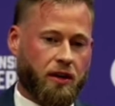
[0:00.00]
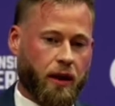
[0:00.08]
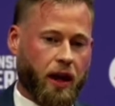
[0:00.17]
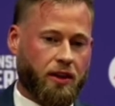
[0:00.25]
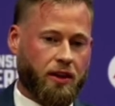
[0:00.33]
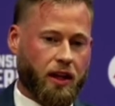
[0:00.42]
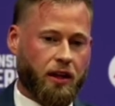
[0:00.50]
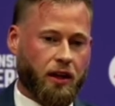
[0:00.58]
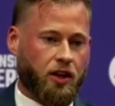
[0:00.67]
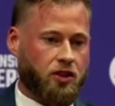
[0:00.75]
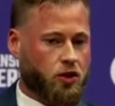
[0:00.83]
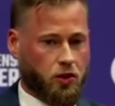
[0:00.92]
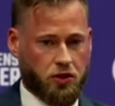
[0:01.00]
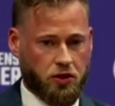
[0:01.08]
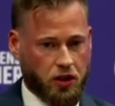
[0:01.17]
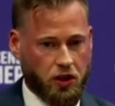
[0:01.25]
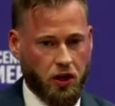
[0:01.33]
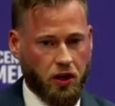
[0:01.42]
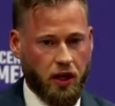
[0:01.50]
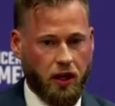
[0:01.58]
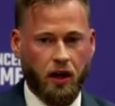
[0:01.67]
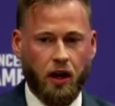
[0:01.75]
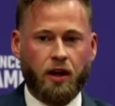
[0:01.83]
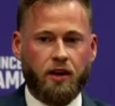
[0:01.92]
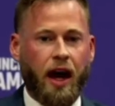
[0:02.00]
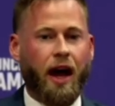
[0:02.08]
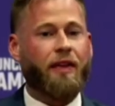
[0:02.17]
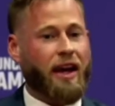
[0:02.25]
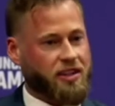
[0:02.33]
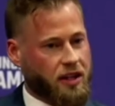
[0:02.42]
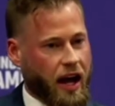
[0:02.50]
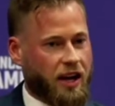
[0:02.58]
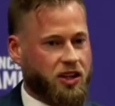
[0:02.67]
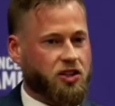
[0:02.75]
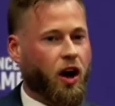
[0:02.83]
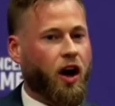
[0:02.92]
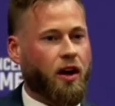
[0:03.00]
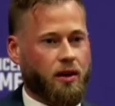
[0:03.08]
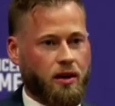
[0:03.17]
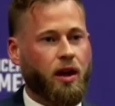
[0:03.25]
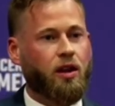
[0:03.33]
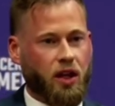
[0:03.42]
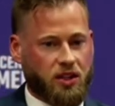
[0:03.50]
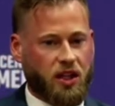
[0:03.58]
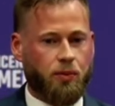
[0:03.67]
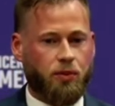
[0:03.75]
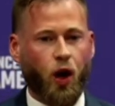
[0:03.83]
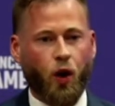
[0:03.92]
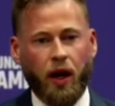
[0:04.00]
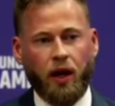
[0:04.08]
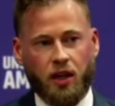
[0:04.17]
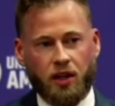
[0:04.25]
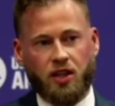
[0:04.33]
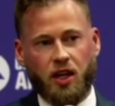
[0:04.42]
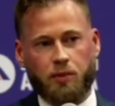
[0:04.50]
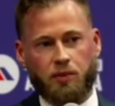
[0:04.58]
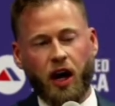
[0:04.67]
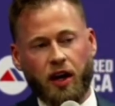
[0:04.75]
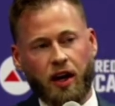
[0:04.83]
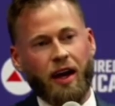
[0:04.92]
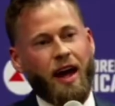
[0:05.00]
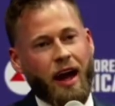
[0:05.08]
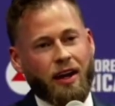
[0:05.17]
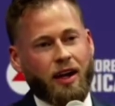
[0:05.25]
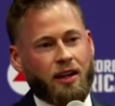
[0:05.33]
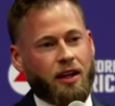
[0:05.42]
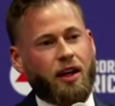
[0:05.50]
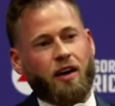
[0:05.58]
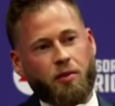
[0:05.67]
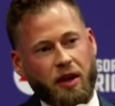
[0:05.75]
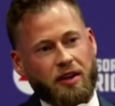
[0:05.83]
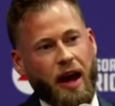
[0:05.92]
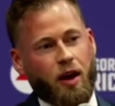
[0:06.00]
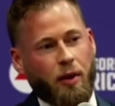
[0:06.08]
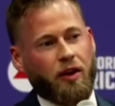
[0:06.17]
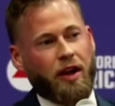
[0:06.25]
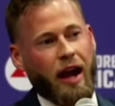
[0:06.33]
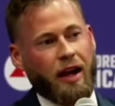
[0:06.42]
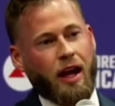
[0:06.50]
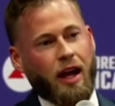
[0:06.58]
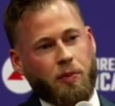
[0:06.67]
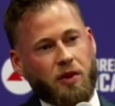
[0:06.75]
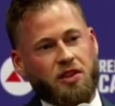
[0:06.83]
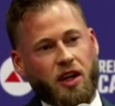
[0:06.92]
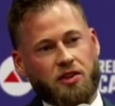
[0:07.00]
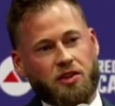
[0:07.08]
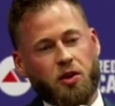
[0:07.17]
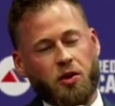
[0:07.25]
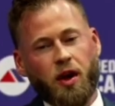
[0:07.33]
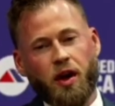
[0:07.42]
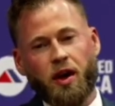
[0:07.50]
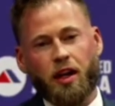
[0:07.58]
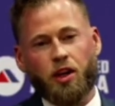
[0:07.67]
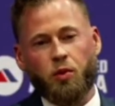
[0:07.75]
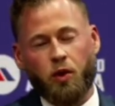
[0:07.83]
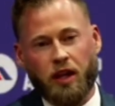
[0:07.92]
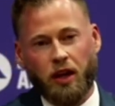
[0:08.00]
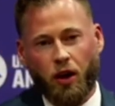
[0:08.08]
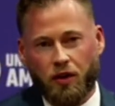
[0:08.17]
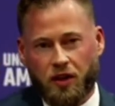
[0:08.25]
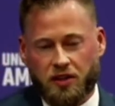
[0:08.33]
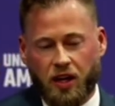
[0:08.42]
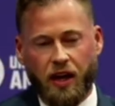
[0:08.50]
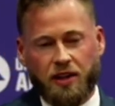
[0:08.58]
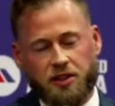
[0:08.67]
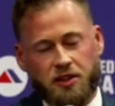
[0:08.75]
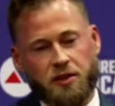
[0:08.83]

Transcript: think Social Security, yeah, that's a nice start. Let's keep going. Let's keep cutting. And cut the government down about 98% too, and you won't need all these taxes.